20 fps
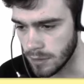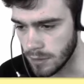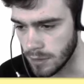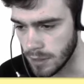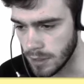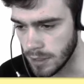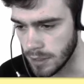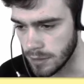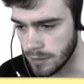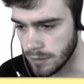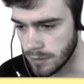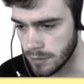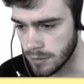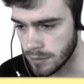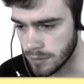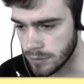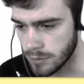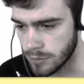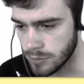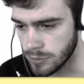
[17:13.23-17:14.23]
And
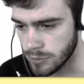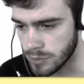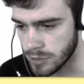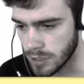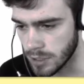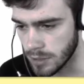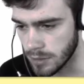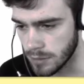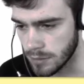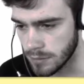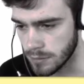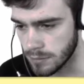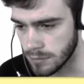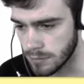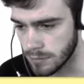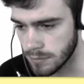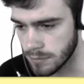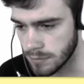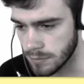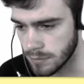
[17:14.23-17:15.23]
2 times.
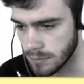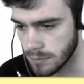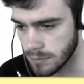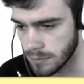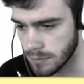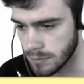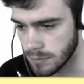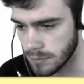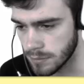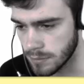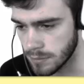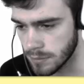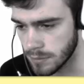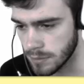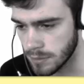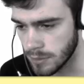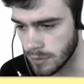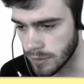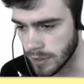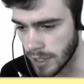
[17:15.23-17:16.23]

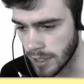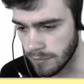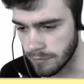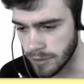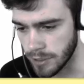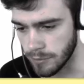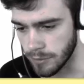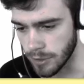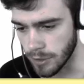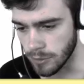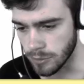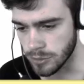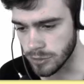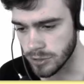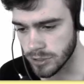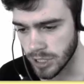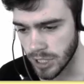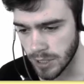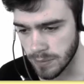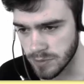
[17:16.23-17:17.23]
Okay, there we go. 2
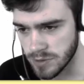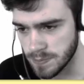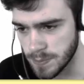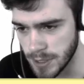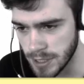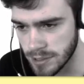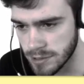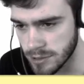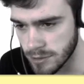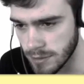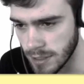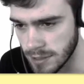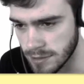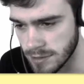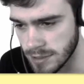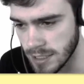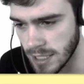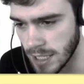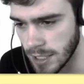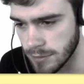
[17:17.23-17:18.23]
times speed. So let's
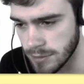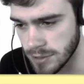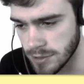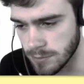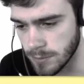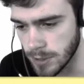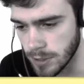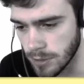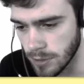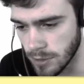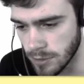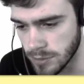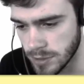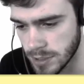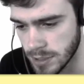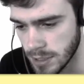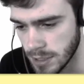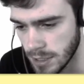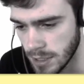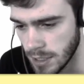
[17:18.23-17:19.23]
see how this one
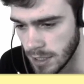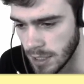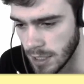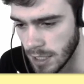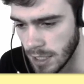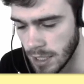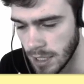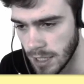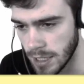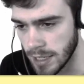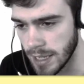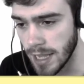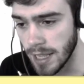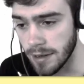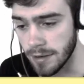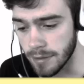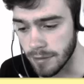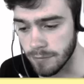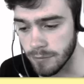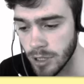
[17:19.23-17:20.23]
goes.
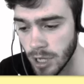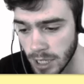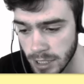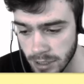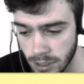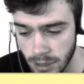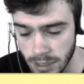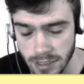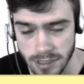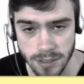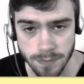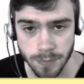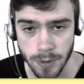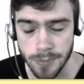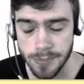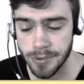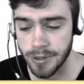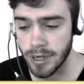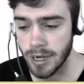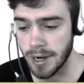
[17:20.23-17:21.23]
Again, we had the Elixir
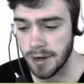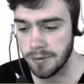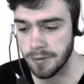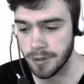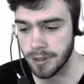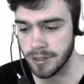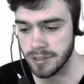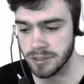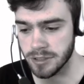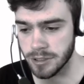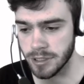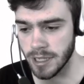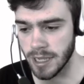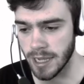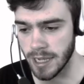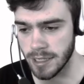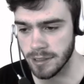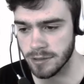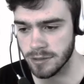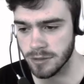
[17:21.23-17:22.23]
Pump in our starting
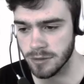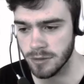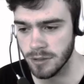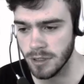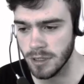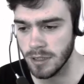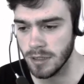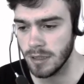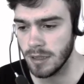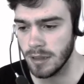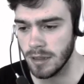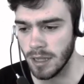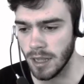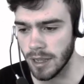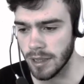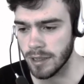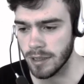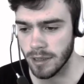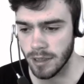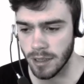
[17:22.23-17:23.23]
hand. So like